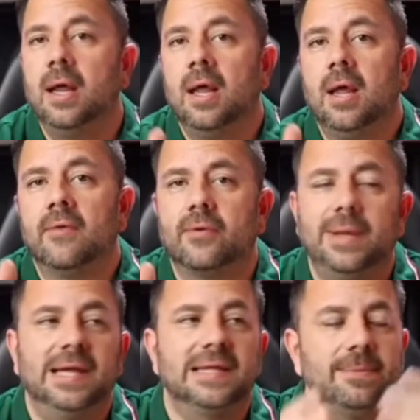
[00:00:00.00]
For me,
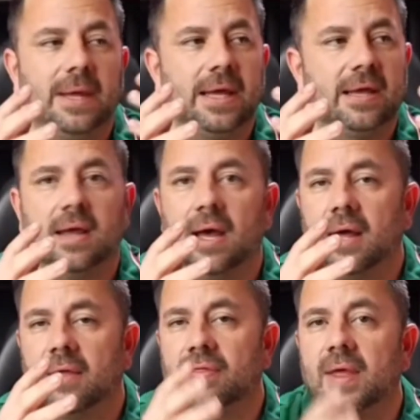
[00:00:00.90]
it's a big
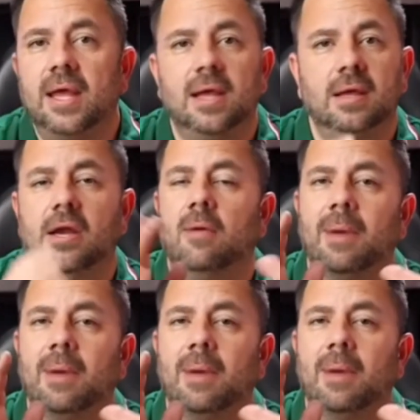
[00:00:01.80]
thing, you know,
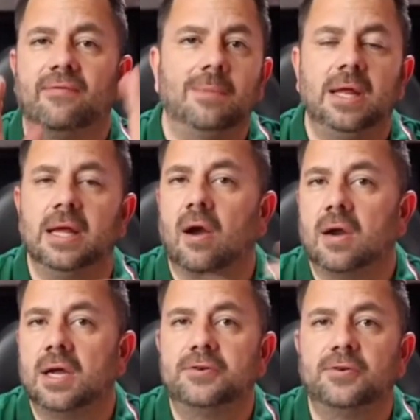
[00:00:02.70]
my
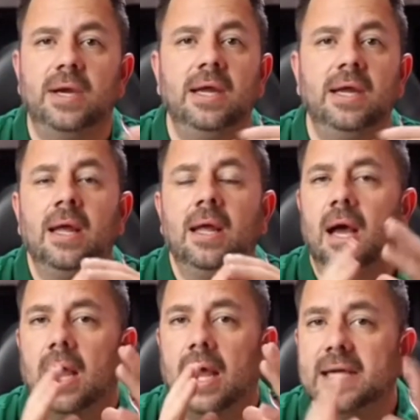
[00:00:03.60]
family and our
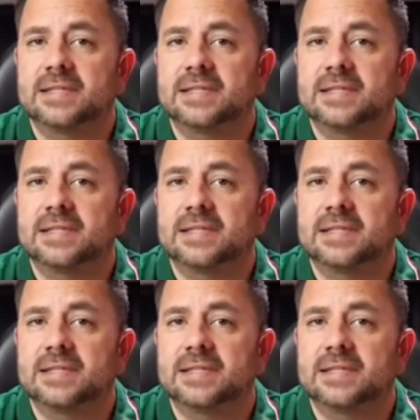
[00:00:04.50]
country.